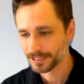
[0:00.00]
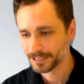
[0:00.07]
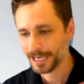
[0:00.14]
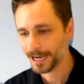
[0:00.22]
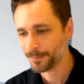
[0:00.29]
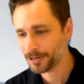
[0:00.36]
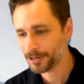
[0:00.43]

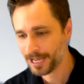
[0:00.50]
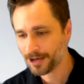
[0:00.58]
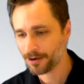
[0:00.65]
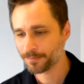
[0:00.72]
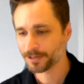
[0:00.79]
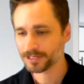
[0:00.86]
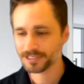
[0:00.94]
camera now,
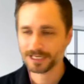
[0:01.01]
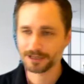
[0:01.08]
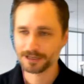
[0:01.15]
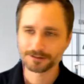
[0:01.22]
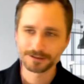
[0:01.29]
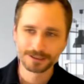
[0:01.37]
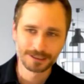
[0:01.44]
I'm going to
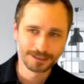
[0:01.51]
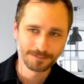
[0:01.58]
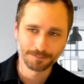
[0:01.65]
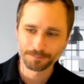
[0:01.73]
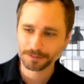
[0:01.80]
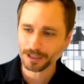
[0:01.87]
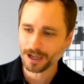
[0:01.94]
sell
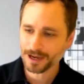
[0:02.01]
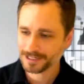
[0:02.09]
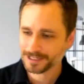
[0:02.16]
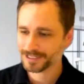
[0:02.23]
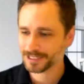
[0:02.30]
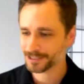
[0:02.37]
blinds